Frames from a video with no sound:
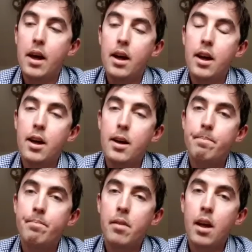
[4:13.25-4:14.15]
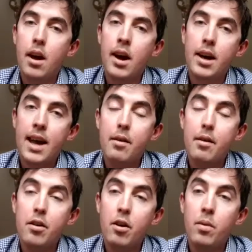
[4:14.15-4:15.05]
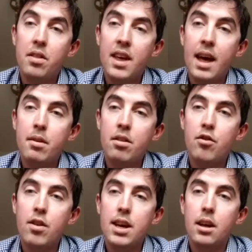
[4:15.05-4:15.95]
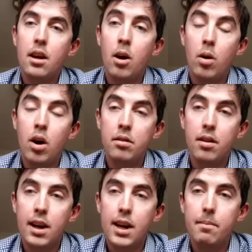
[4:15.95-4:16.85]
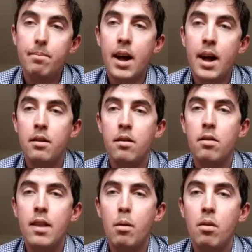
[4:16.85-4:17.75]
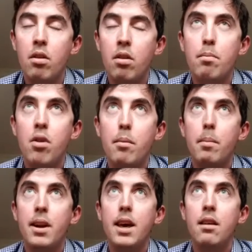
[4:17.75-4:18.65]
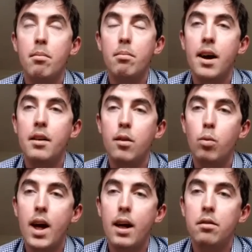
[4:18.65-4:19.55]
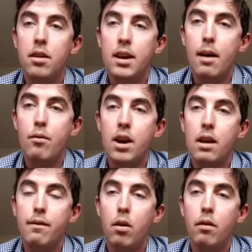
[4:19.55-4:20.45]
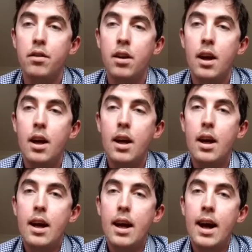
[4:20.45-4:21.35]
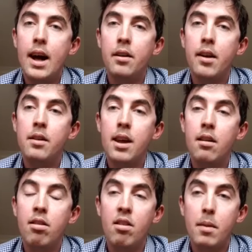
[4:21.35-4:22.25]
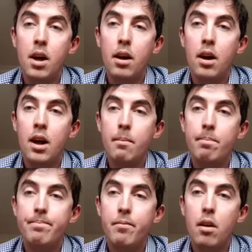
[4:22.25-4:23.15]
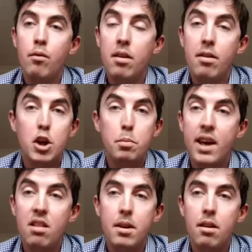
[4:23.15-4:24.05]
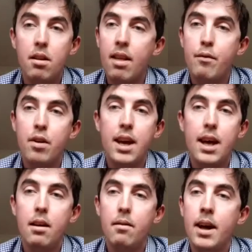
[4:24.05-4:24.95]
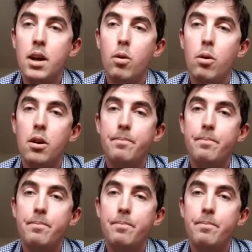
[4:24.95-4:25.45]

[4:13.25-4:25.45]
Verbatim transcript: Um, I carried on with chemistry wholeheartedly and that was probably something I did well, get really involved. And I did summer um, research placements every year at York,